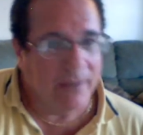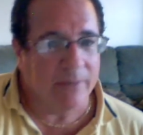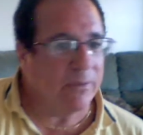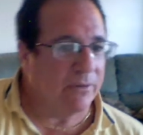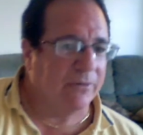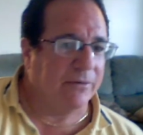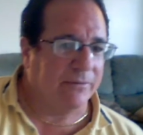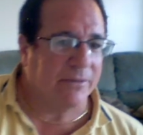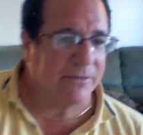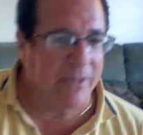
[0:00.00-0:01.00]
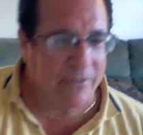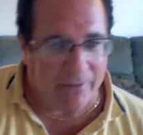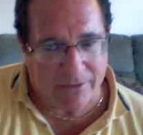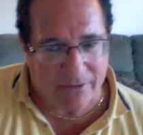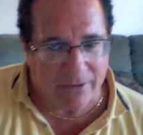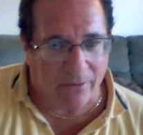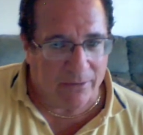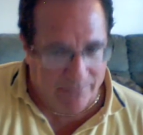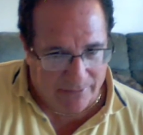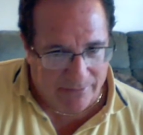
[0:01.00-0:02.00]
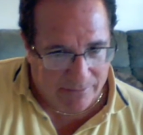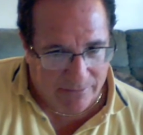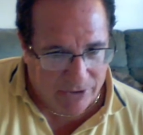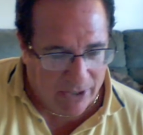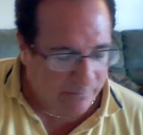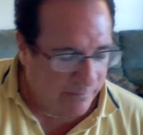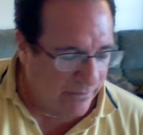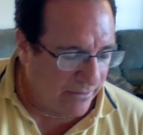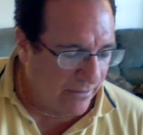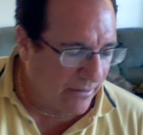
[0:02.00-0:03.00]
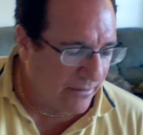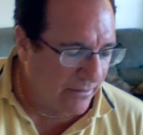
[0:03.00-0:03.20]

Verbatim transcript: But Louisville's defense could hold them in check pretty good.